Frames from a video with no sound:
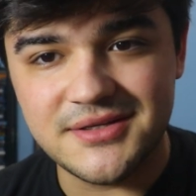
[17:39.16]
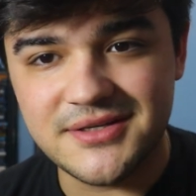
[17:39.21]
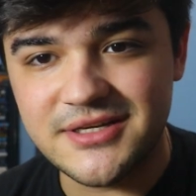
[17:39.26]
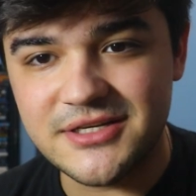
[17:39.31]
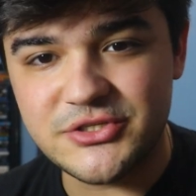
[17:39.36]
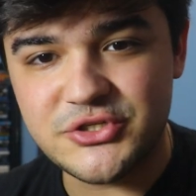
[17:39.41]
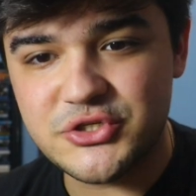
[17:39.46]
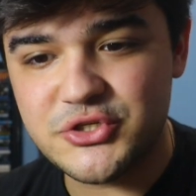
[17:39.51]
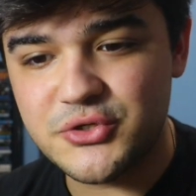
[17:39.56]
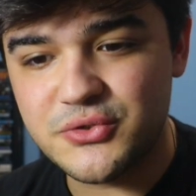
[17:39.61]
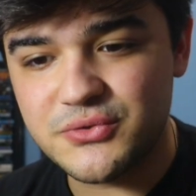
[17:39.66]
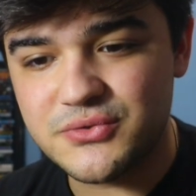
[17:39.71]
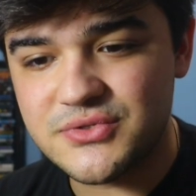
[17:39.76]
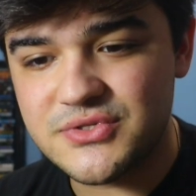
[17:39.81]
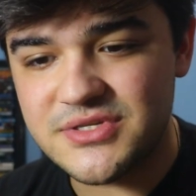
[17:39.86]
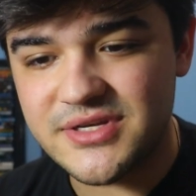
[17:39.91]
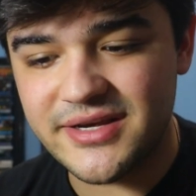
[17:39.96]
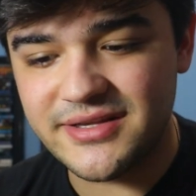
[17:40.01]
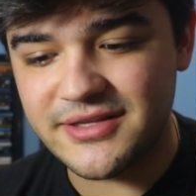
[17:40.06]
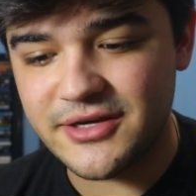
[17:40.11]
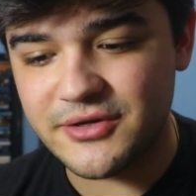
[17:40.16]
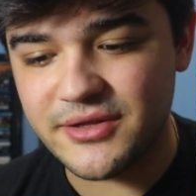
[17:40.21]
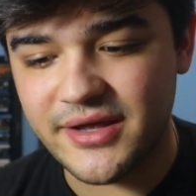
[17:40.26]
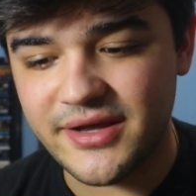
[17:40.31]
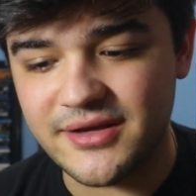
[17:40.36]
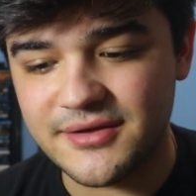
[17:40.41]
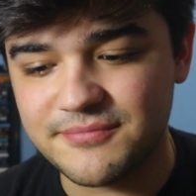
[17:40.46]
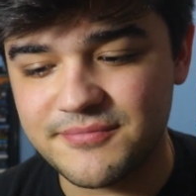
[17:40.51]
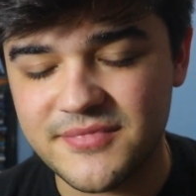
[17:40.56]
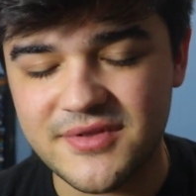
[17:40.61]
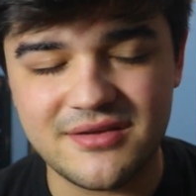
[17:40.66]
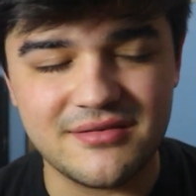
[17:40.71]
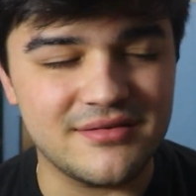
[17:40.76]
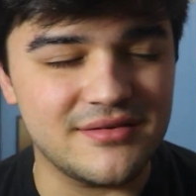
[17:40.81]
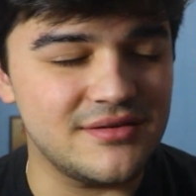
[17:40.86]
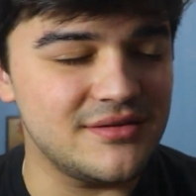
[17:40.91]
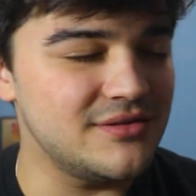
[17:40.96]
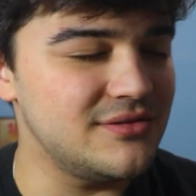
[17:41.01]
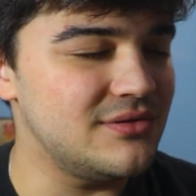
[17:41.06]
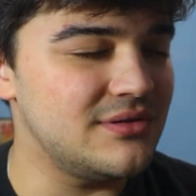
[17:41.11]
get shoes. And they're like,
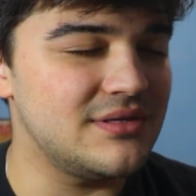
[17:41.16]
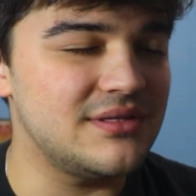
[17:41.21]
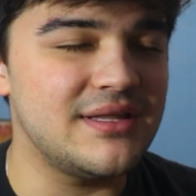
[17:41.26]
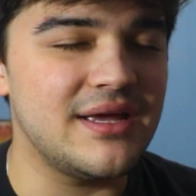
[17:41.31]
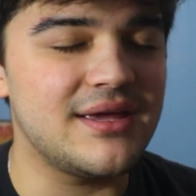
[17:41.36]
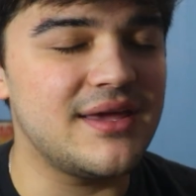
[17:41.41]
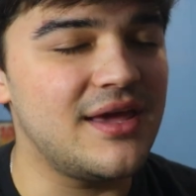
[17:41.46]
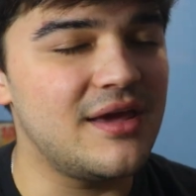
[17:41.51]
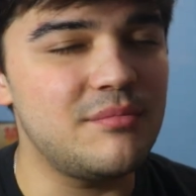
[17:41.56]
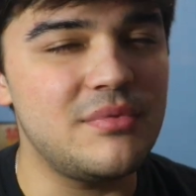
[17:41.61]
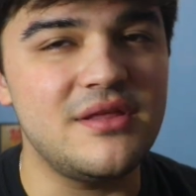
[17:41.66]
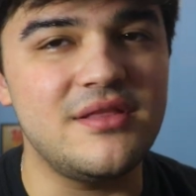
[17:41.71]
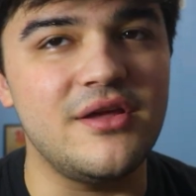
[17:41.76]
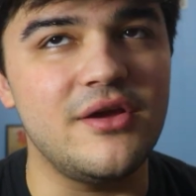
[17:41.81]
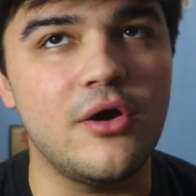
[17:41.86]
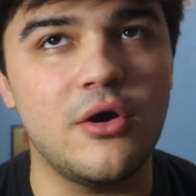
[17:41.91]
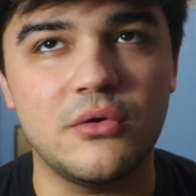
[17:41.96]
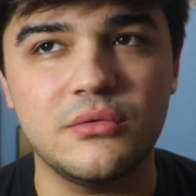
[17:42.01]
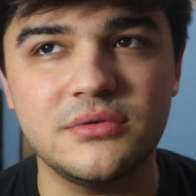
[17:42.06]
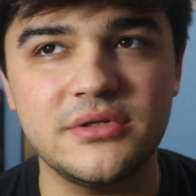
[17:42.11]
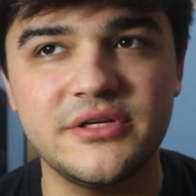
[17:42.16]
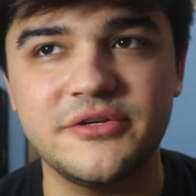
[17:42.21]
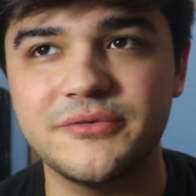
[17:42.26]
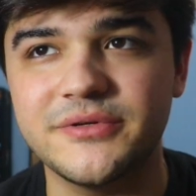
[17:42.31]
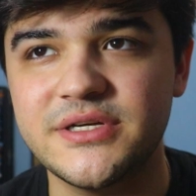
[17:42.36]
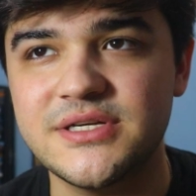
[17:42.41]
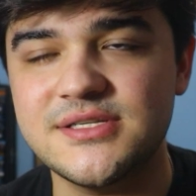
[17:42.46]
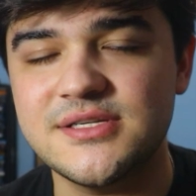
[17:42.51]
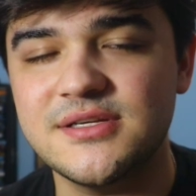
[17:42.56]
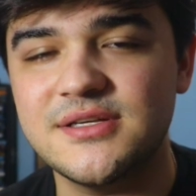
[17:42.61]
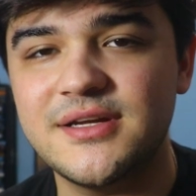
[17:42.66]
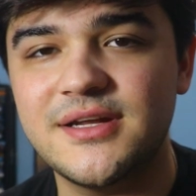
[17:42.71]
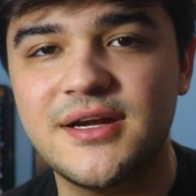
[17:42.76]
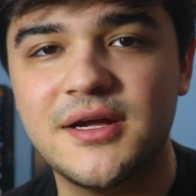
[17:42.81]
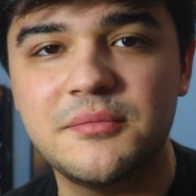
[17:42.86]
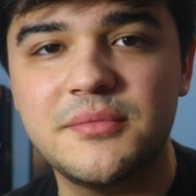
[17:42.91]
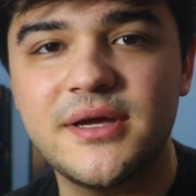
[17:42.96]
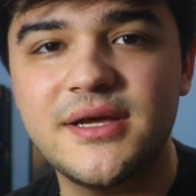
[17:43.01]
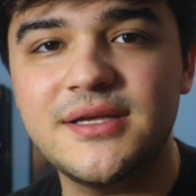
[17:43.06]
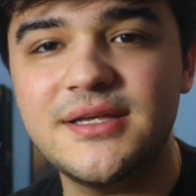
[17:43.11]
you, that can't be the only reason. And
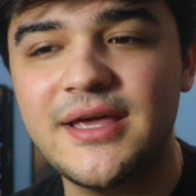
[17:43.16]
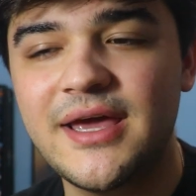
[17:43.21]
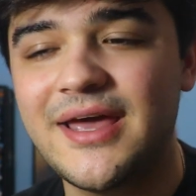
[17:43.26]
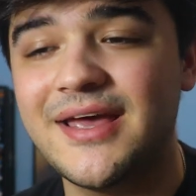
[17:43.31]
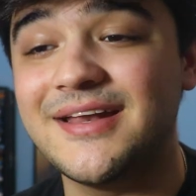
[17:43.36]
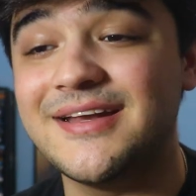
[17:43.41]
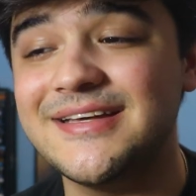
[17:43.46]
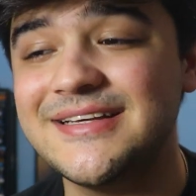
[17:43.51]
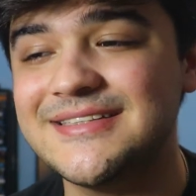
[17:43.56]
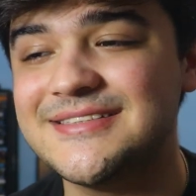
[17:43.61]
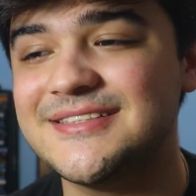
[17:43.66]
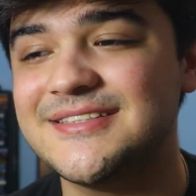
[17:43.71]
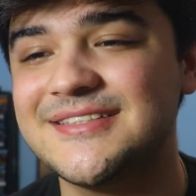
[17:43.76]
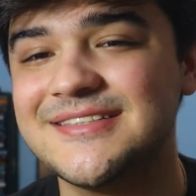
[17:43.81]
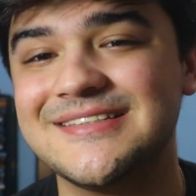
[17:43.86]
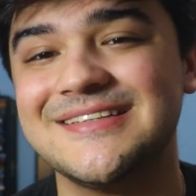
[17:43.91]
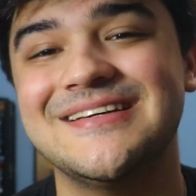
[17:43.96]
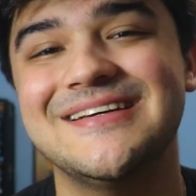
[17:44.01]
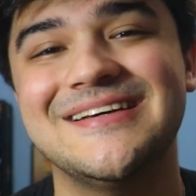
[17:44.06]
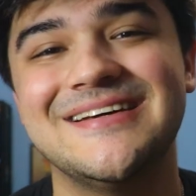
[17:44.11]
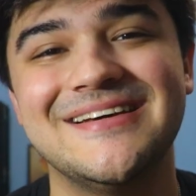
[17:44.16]
I'm like, yeah, it is.